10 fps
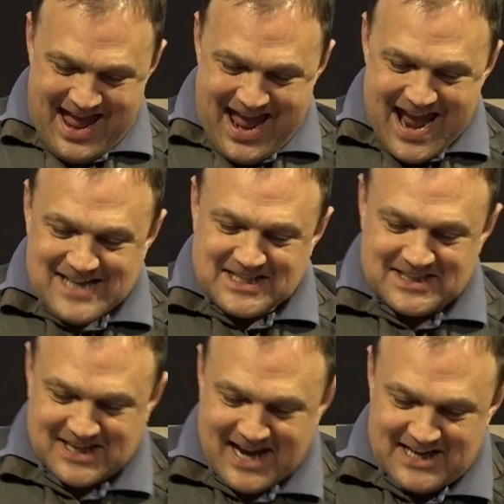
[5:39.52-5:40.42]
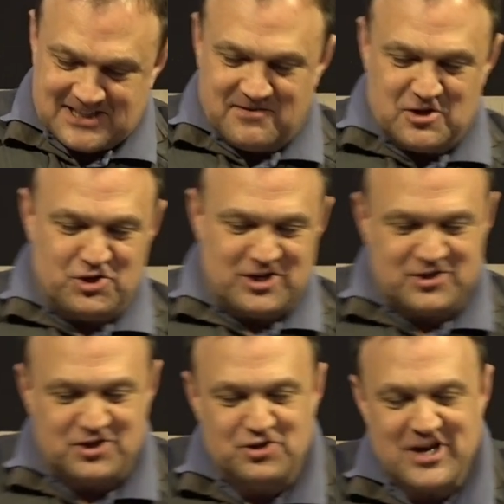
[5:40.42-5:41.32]
Is this a case of the
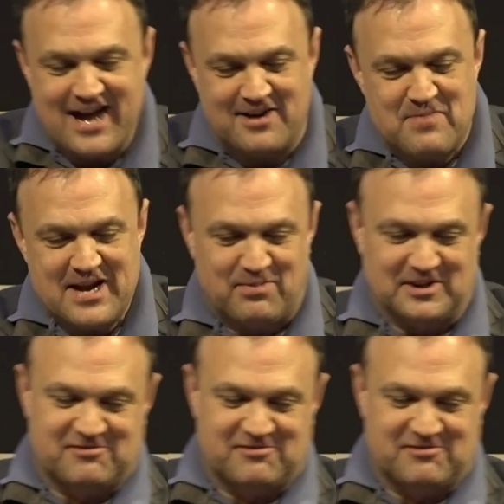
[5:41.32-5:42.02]
Judean People's